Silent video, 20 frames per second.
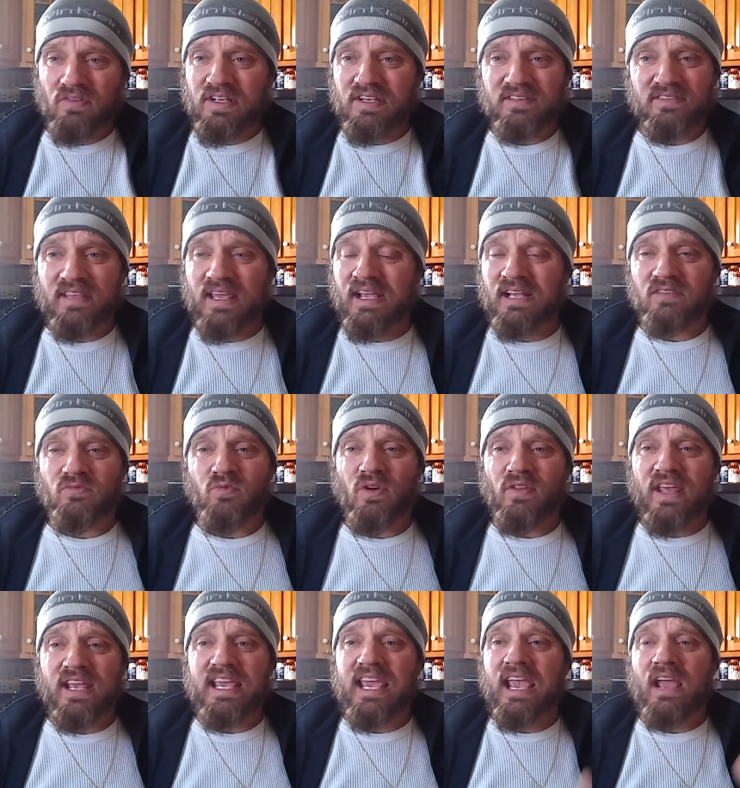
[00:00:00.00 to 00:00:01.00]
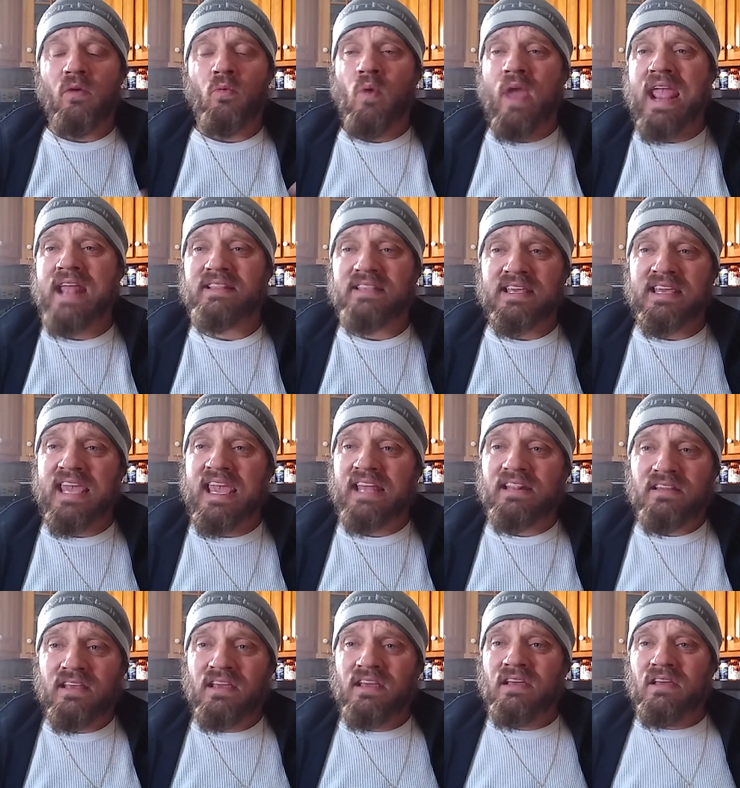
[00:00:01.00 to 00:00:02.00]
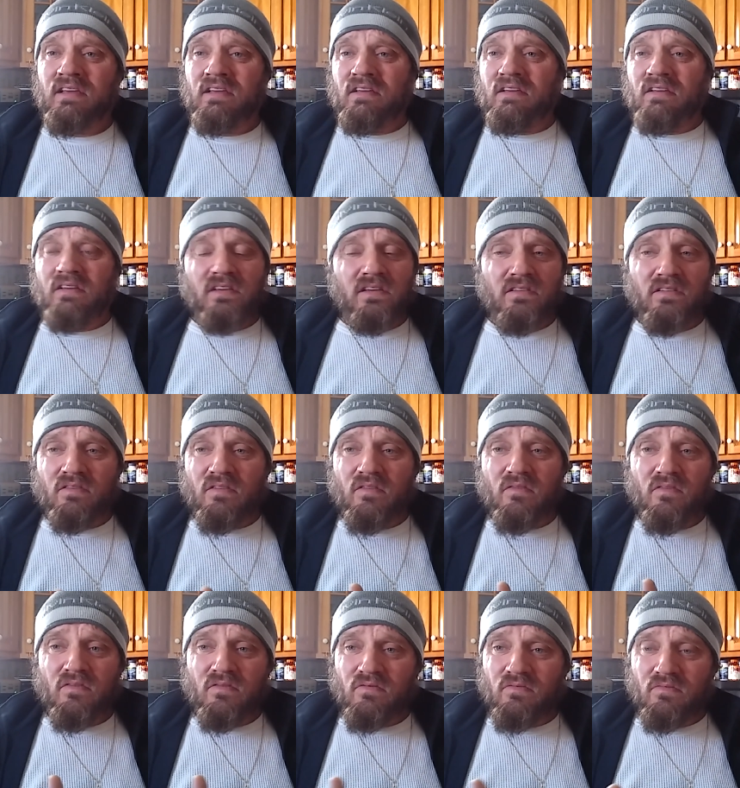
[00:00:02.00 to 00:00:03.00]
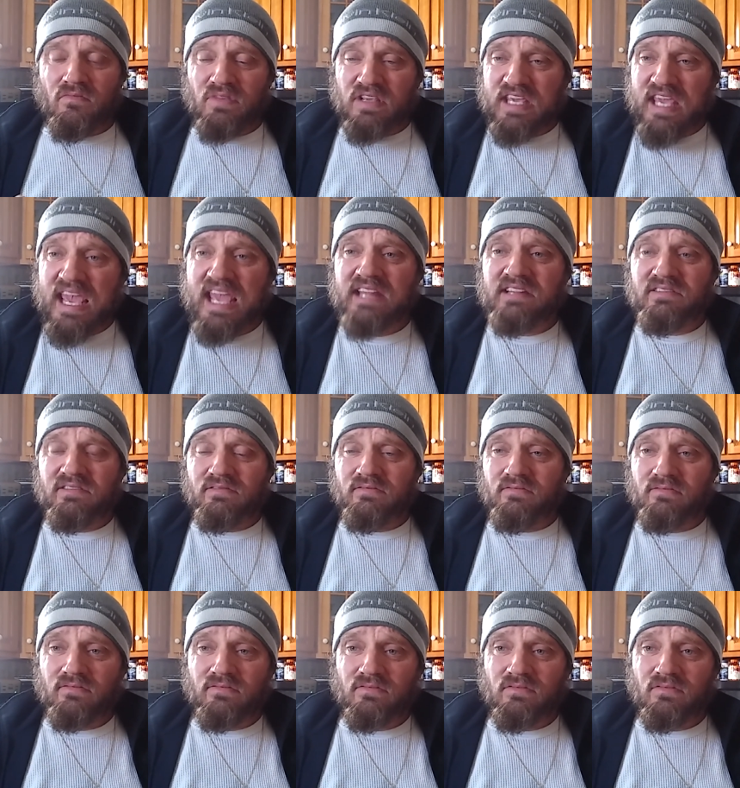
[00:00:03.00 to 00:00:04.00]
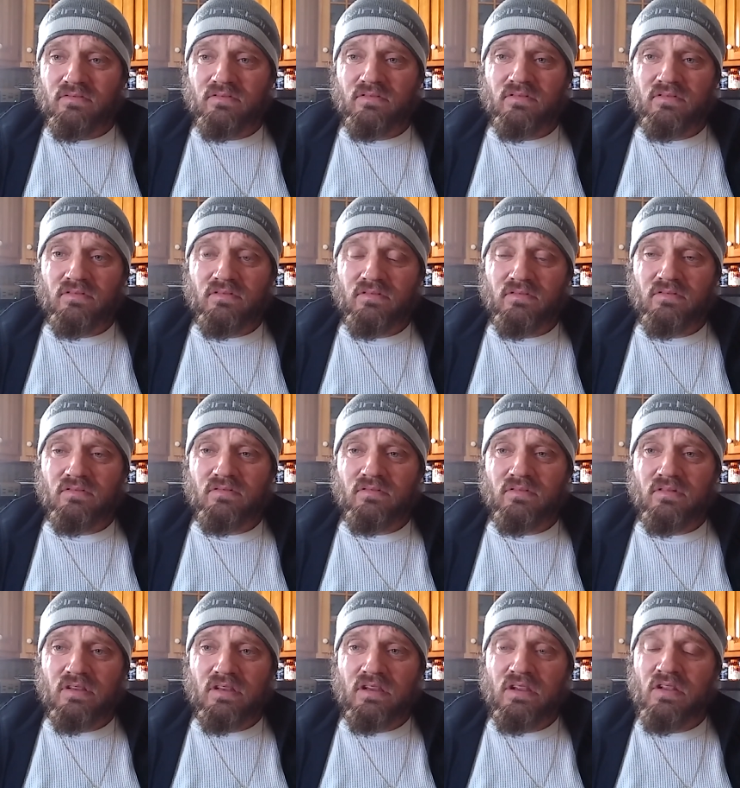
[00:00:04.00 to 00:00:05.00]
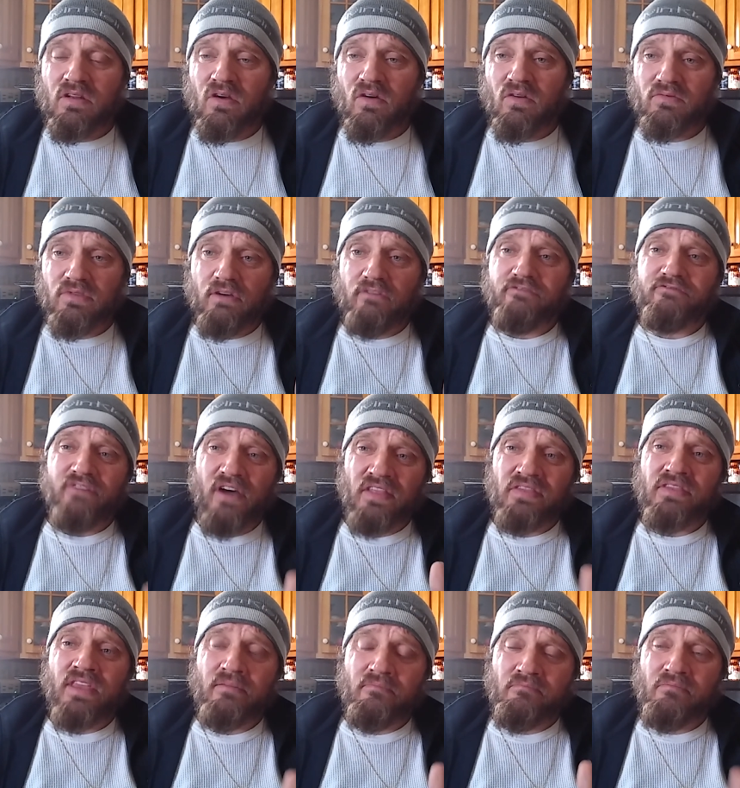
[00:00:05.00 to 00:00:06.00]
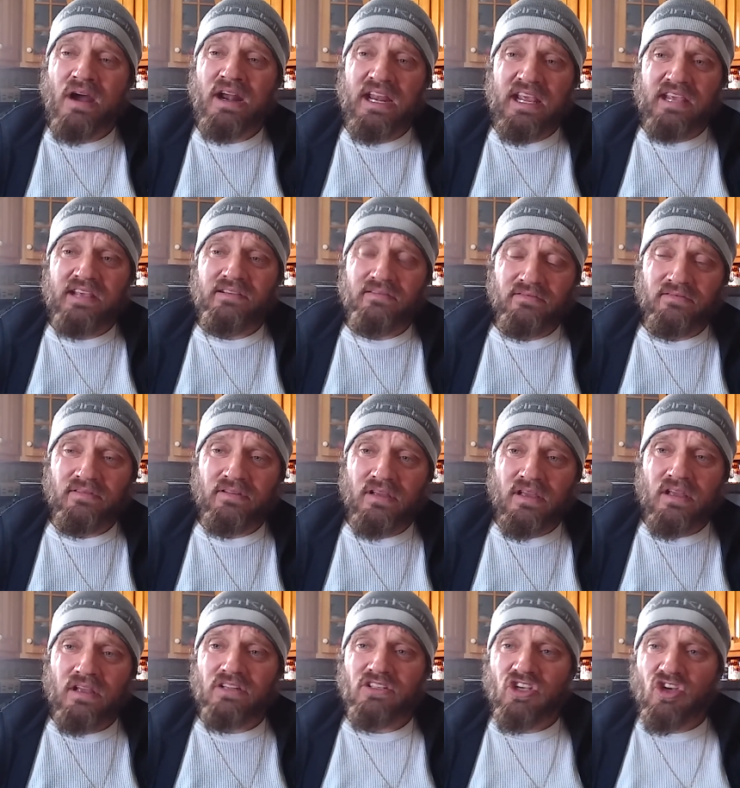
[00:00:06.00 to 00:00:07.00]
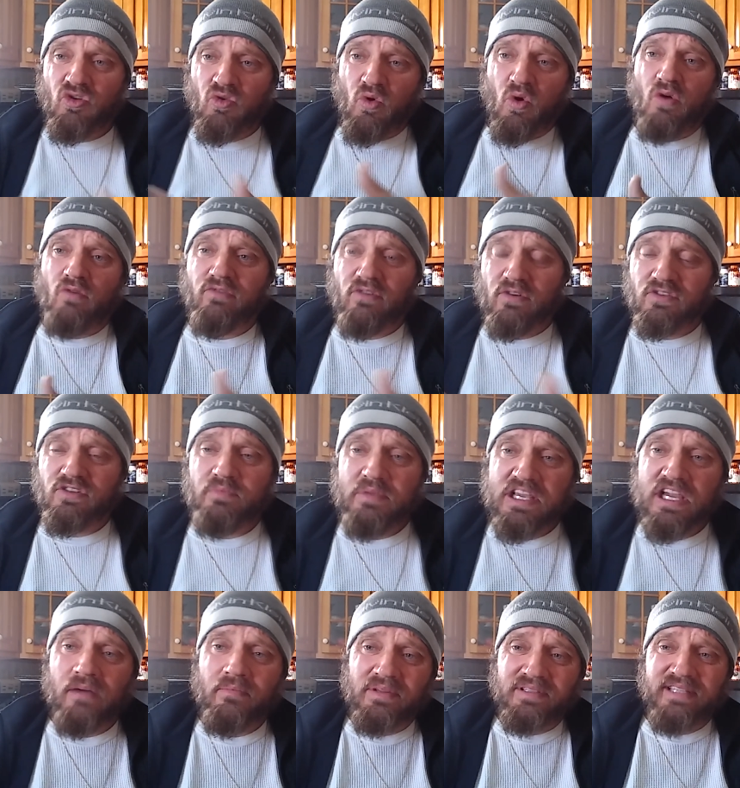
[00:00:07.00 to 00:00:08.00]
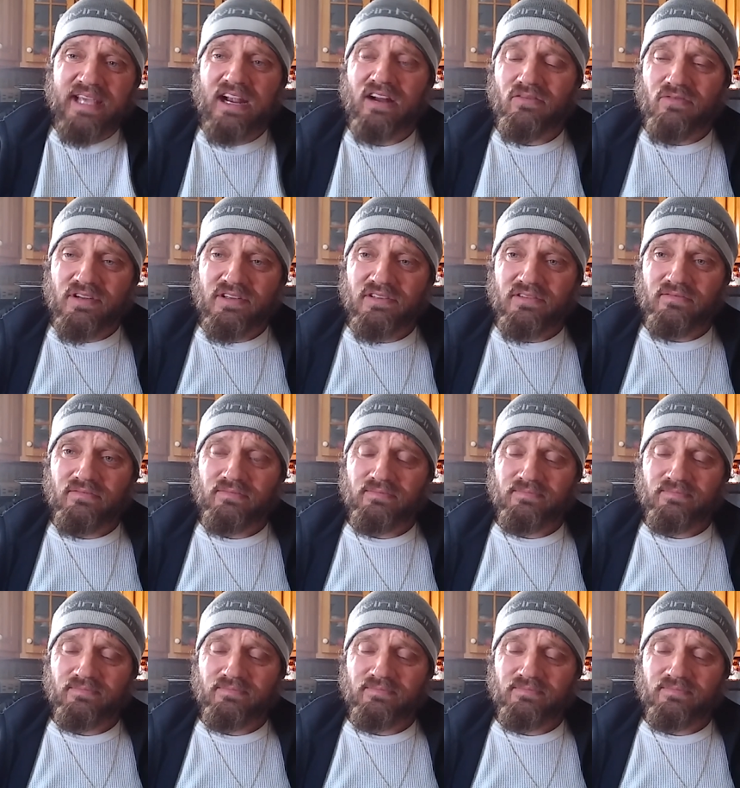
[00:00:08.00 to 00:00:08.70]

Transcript: these things where they can't wait to get kids. They'll fund them money to go over to become a terrorist.